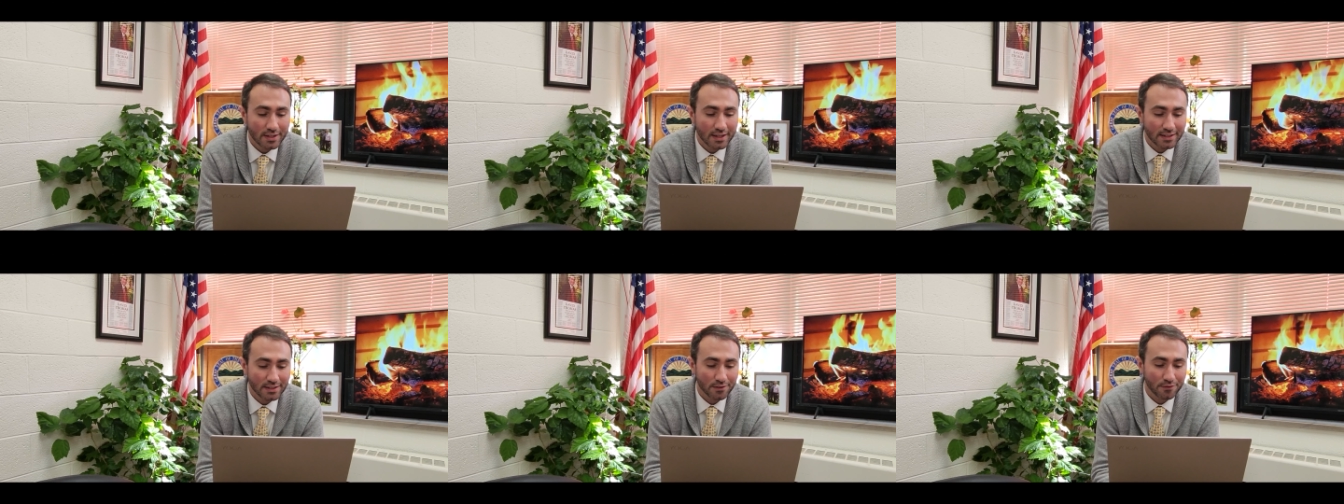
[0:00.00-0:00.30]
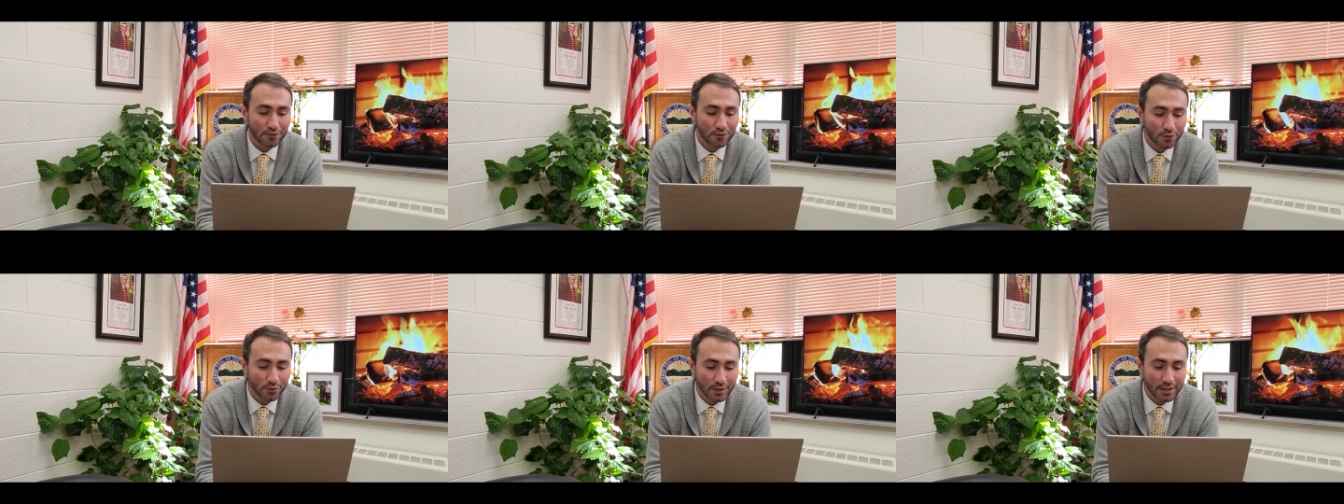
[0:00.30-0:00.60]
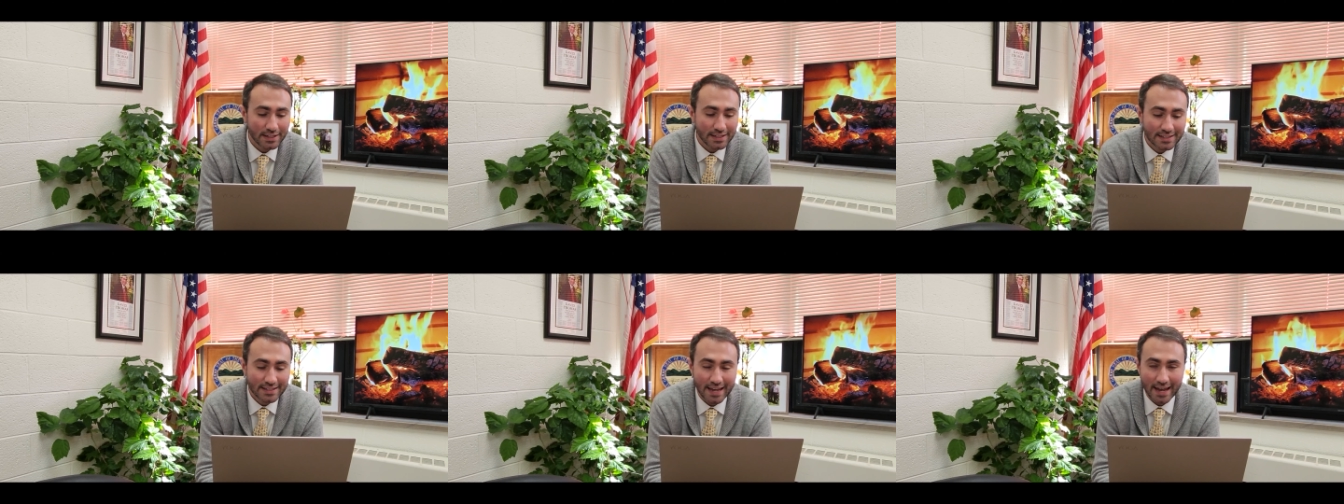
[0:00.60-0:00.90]
as a free
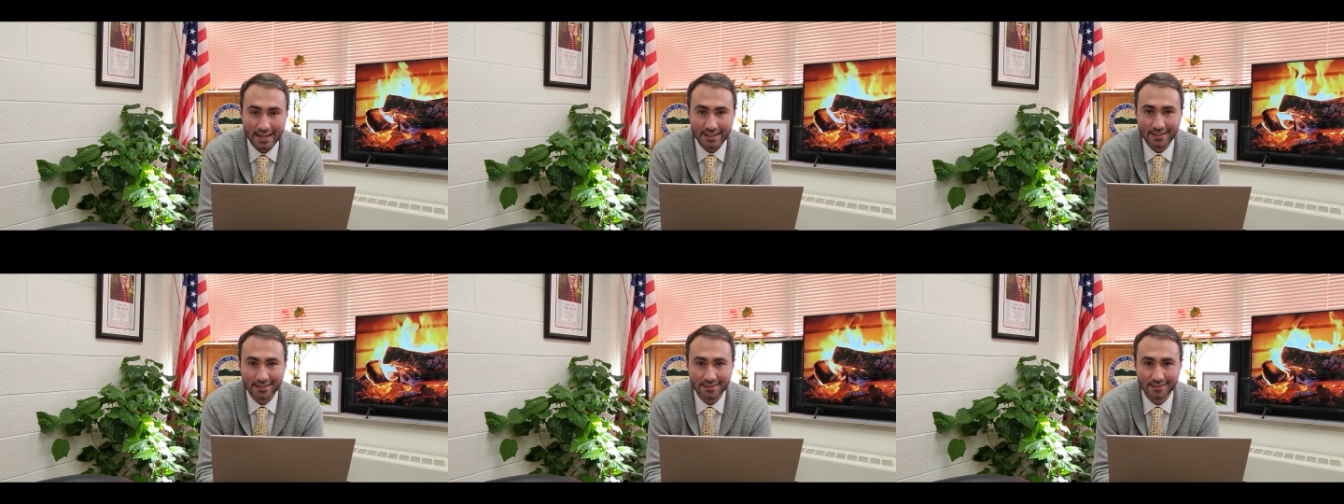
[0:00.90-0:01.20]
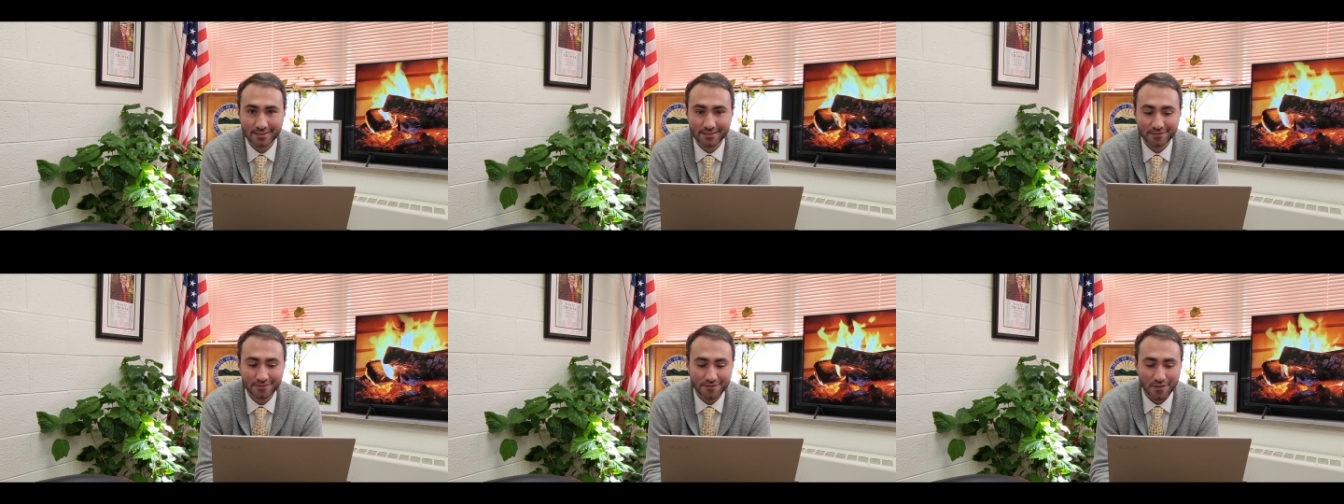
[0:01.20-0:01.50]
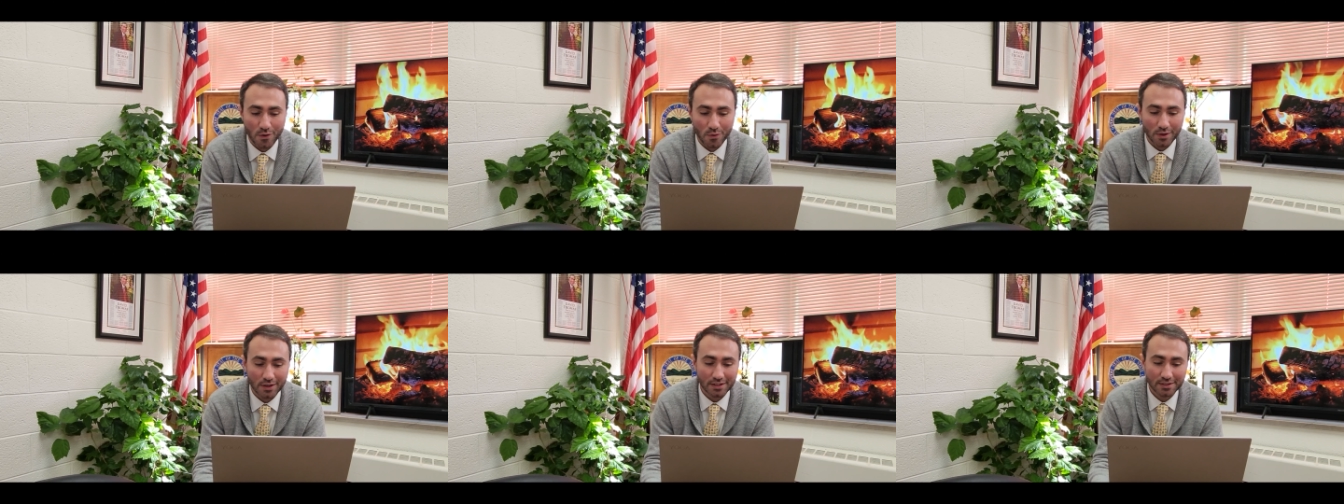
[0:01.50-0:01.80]
state
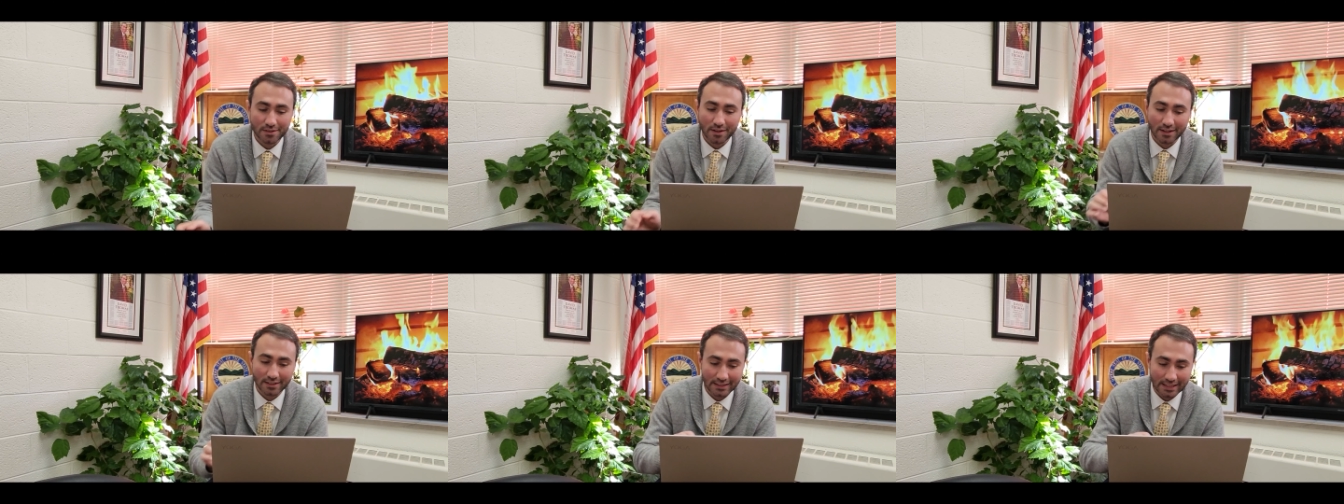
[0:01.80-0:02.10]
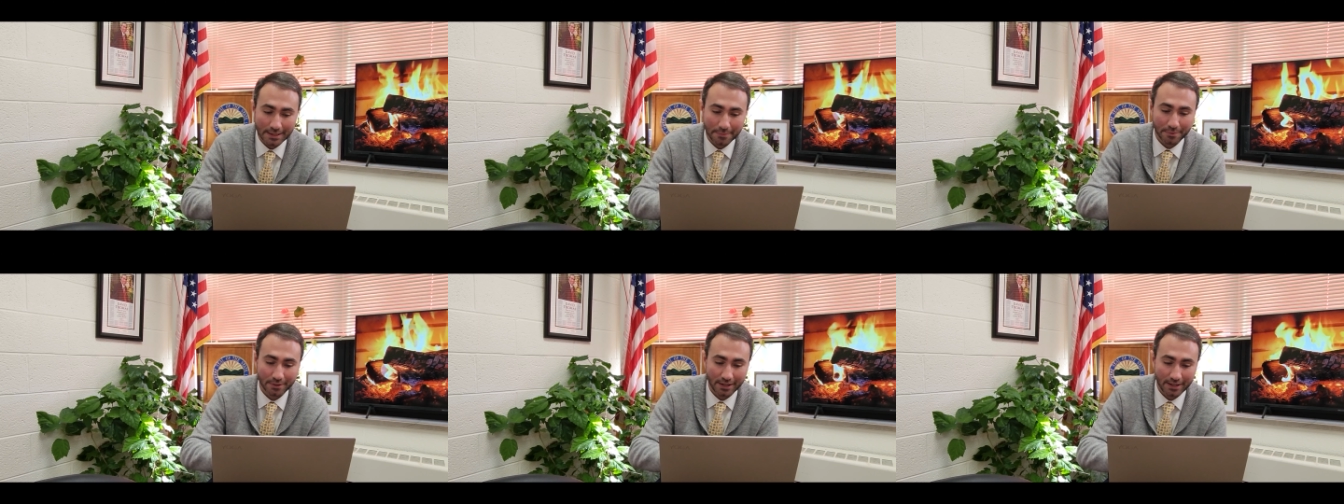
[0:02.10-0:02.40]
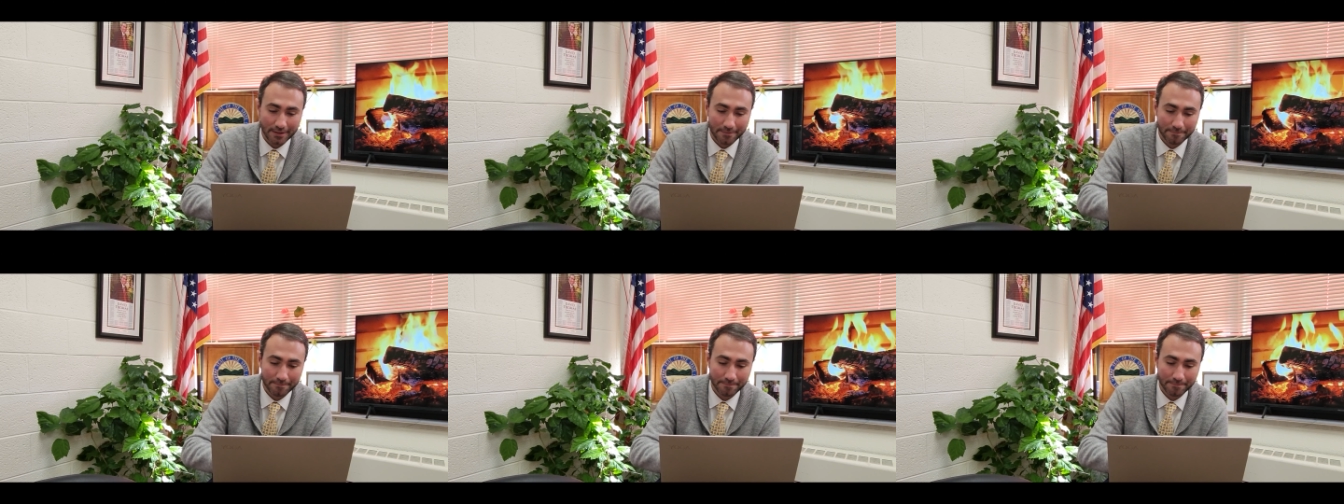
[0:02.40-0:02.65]
focused on liberty.